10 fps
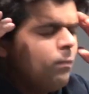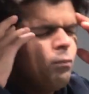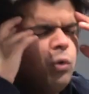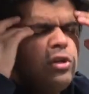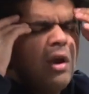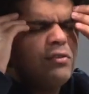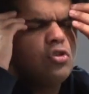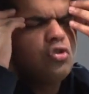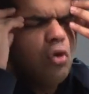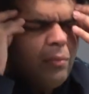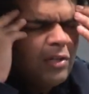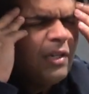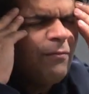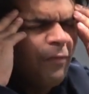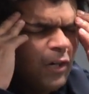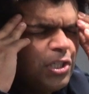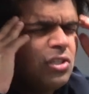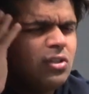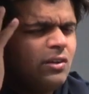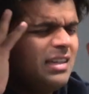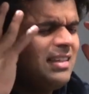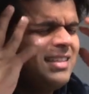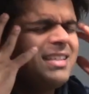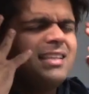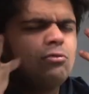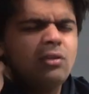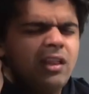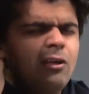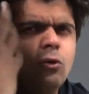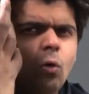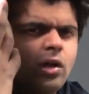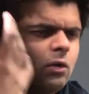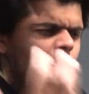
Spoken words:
when you have so many functions on it, it just gets really annoying.